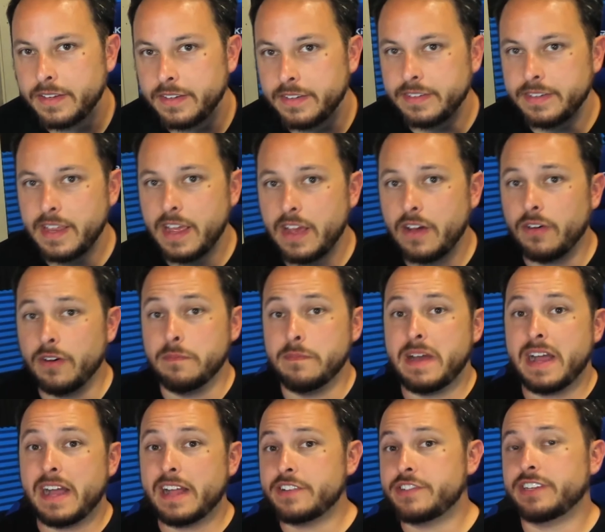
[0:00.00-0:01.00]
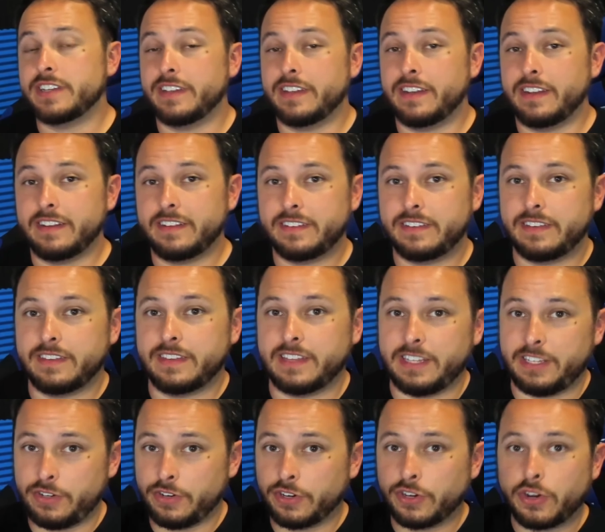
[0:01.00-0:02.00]
Now imagine that
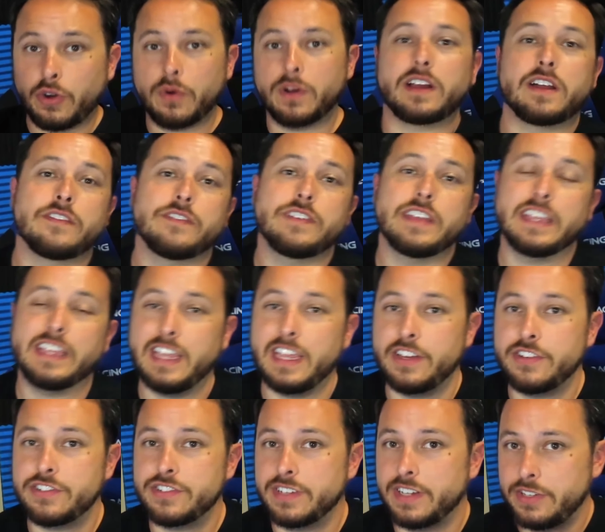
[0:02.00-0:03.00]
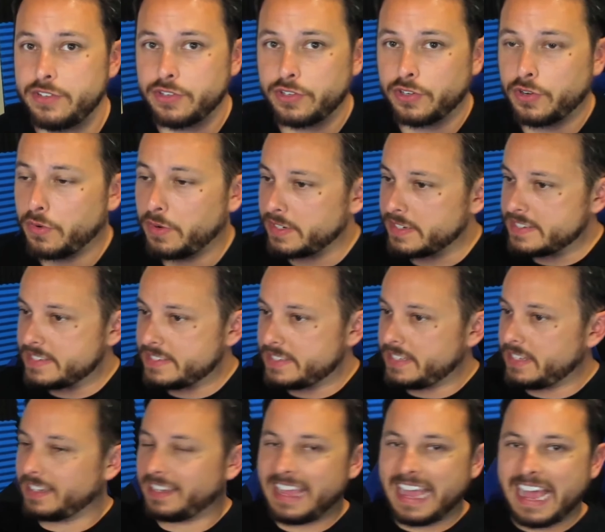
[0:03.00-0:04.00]
you're going on vacation and you're going to
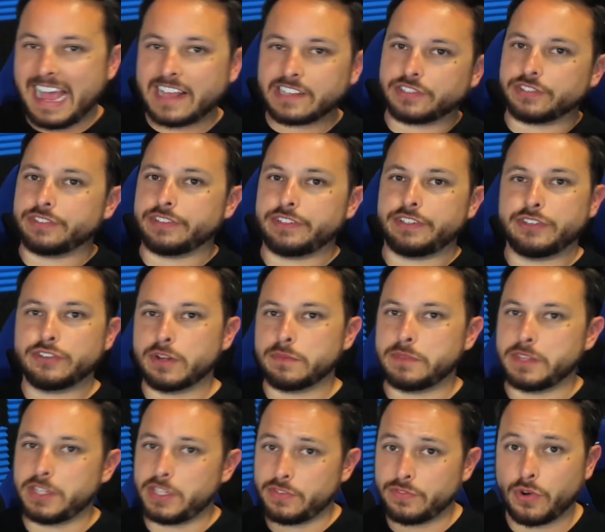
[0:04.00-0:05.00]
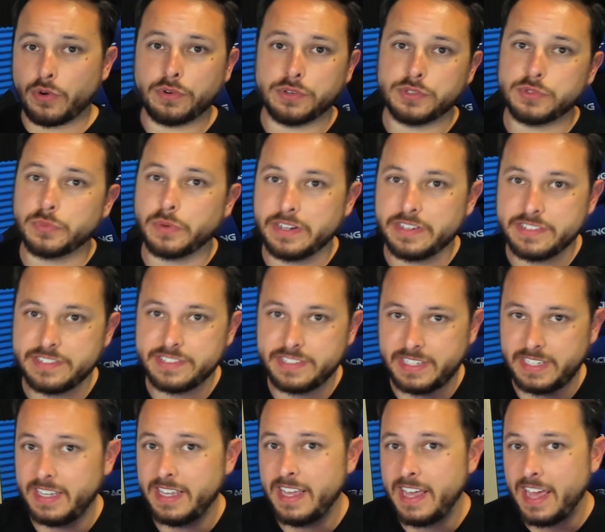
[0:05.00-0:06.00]
see a castle in Europe that you've always wanted to
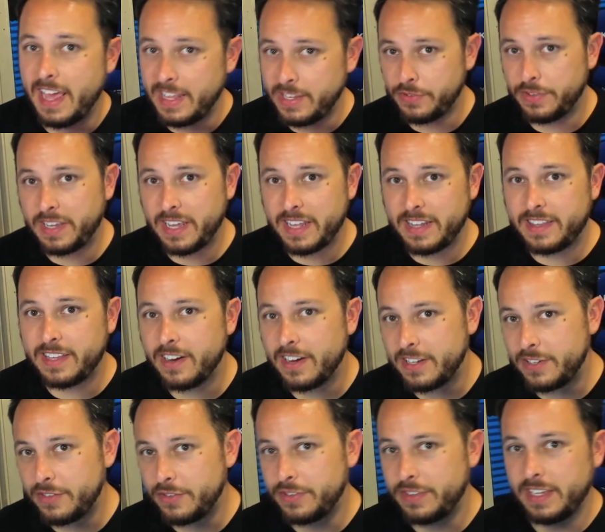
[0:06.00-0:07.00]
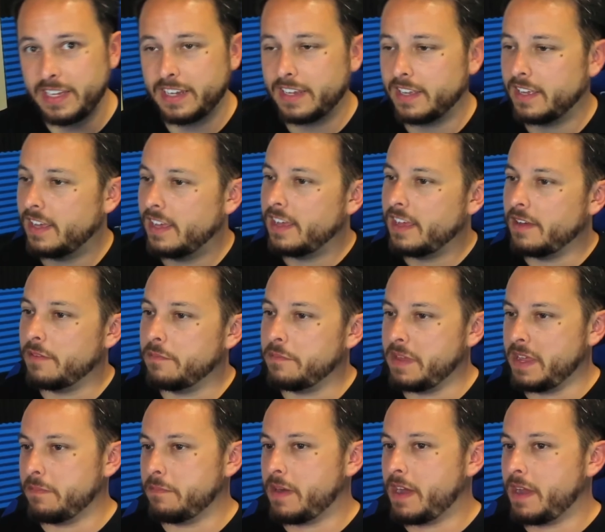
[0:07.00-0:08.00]
see, and you get there and you think,
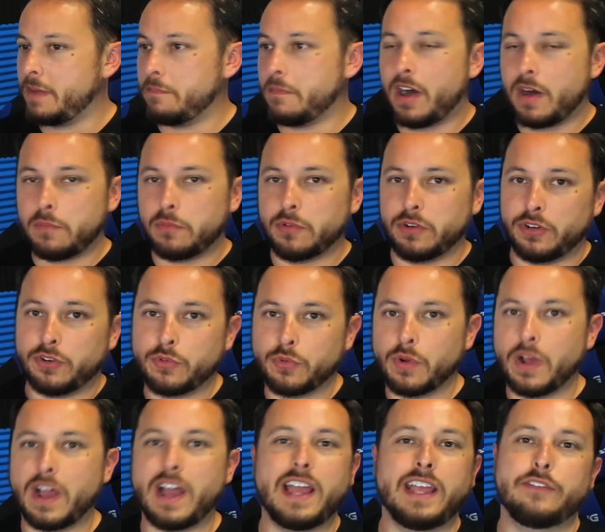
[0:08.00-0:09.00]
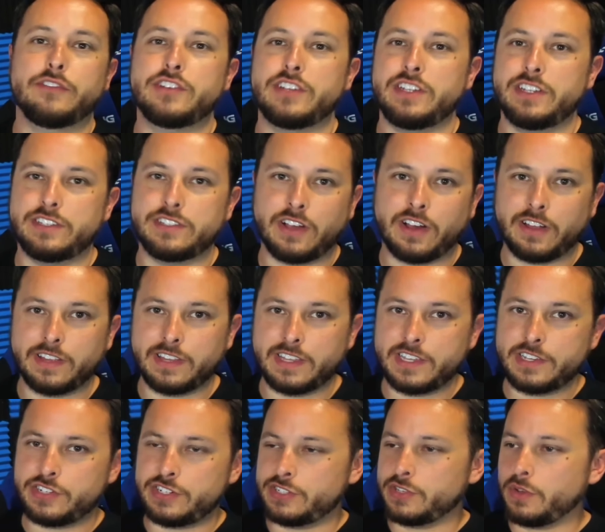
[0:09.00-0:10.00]
man, my mom would cry if she saw
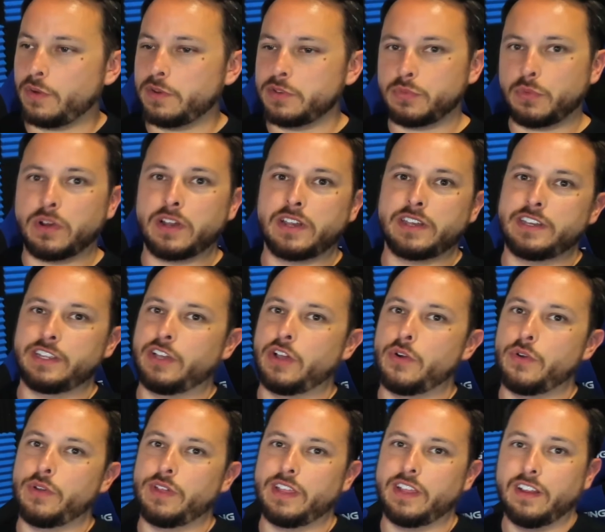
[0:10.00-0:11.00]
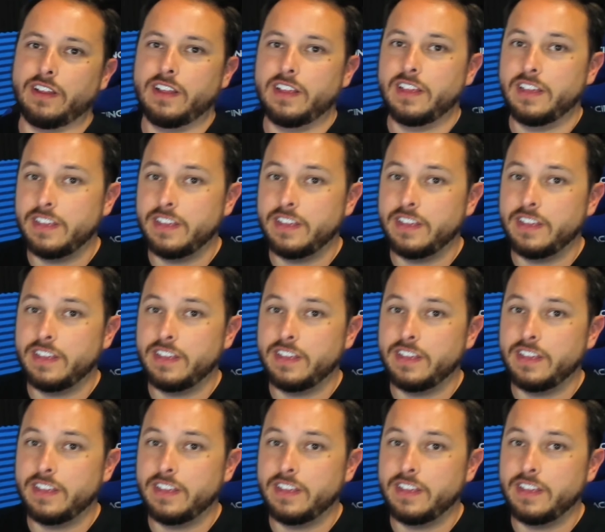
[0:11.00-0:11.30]
this. She's always wanted to go here.